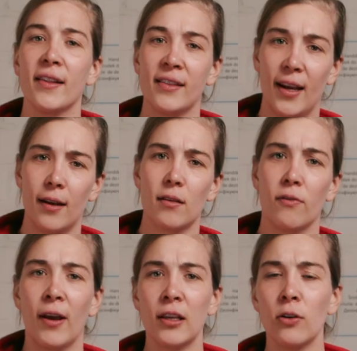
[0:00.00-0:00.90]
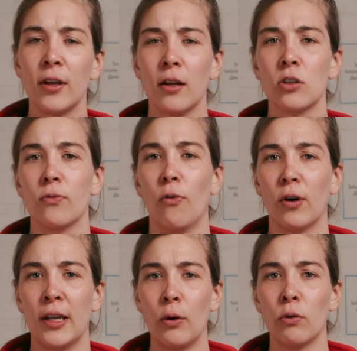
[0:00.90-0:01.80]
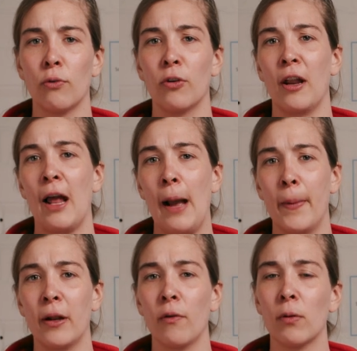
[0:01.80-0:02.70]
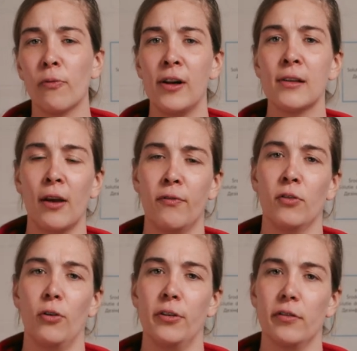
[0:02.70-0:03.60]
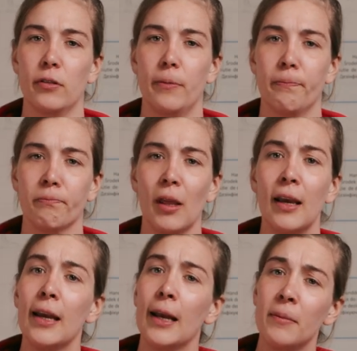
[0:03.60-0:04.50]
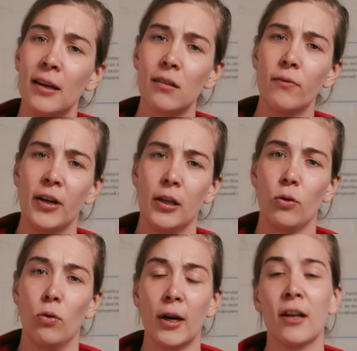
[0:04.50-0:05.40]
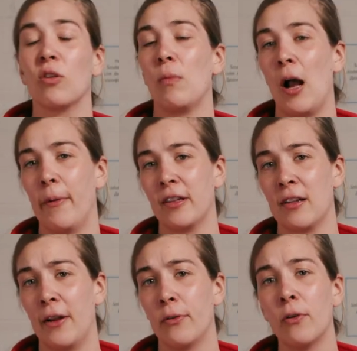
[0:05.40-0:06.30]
Now that you know what hygiene precautions you should take for your work in the field, the next video is about workwear and